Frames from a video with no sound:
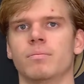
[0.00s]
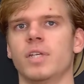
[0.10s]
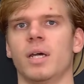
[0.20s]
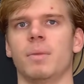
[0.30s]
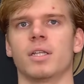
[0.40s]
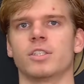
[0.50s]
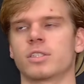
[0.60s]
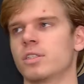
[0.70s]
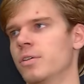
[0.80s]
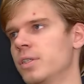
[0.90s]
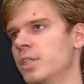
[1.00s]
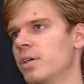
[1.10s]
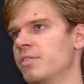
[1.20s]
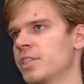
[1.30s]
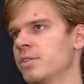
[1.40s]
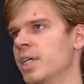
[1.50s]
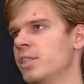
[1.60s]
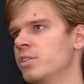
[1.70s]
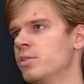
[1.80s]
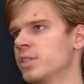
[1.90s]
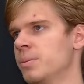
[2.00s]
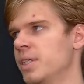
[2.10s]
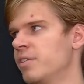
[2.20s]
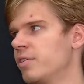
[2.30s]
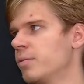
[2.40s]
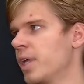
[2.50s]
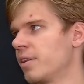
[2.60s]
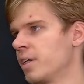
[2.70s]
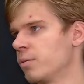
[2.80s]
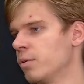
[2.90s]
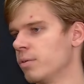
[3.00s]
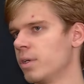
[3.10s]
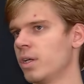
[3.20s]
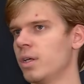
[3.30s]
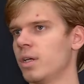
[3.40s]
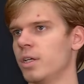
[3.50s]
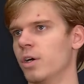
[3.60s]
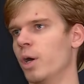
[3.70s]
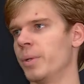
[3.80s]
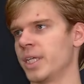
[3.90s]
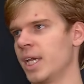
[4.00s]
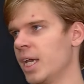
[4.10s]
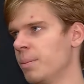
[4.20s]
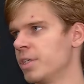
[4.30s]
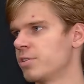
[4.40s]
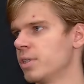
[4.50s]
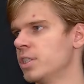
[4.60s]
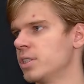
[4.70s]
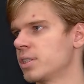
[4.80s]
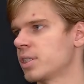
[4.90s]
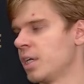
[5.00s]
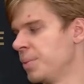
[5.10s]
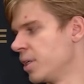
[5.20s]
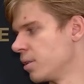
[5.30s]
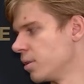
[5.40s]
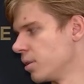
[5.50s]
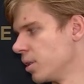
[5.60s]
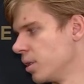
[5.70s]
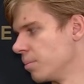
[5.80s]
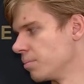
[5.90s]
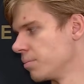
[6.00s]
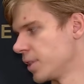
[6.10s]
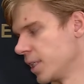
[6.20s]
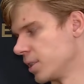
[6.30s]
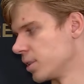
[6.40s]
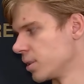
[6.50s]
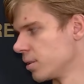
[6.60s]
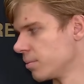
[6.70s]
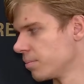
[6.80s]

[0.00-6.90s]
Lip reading: yeah, I'm not just going, you know, every single day and just doing something different. What I think will, you know, help in the game. It's really just kind of being, staying consistent.